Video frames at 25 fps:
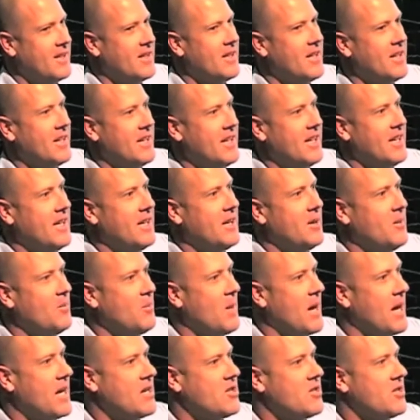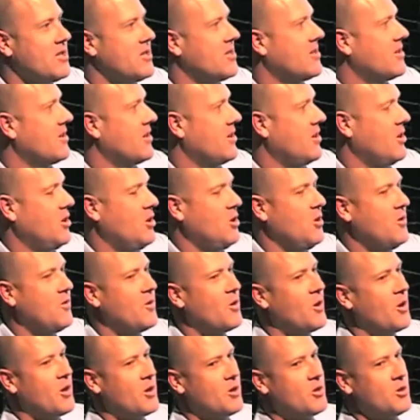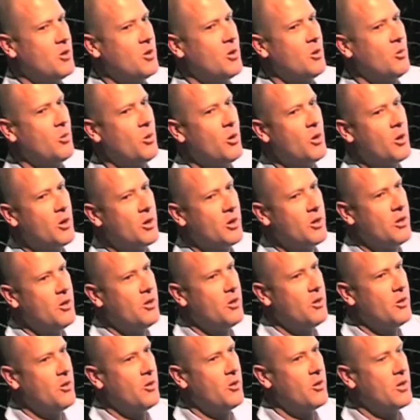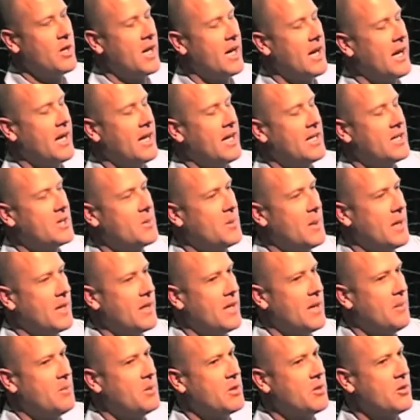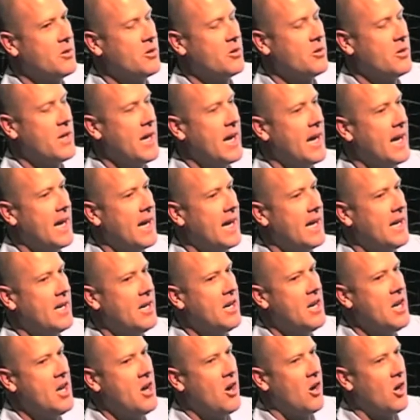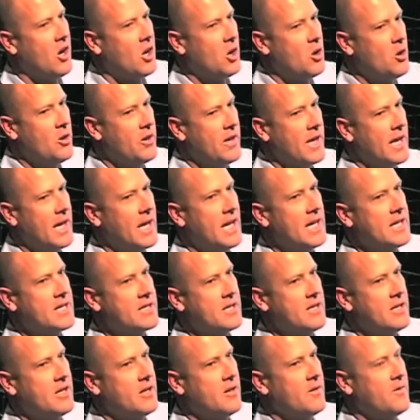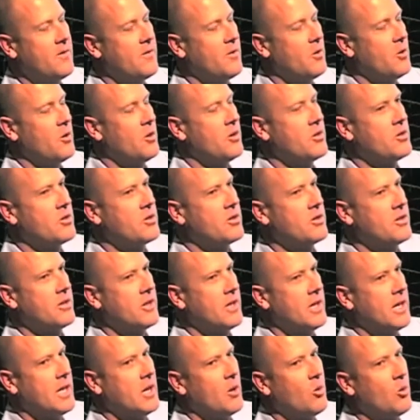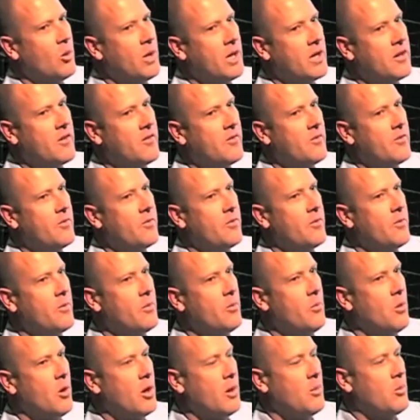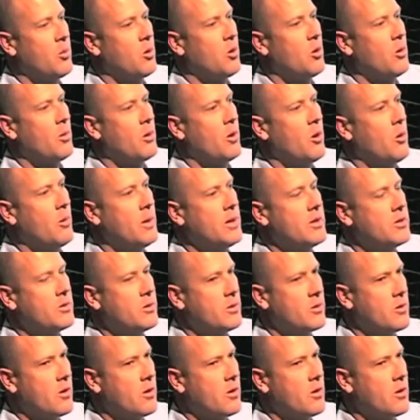the majors, you've got to do the work. You can't expect them to do that. And I learnt that lesson in the first week of my employment. I went to a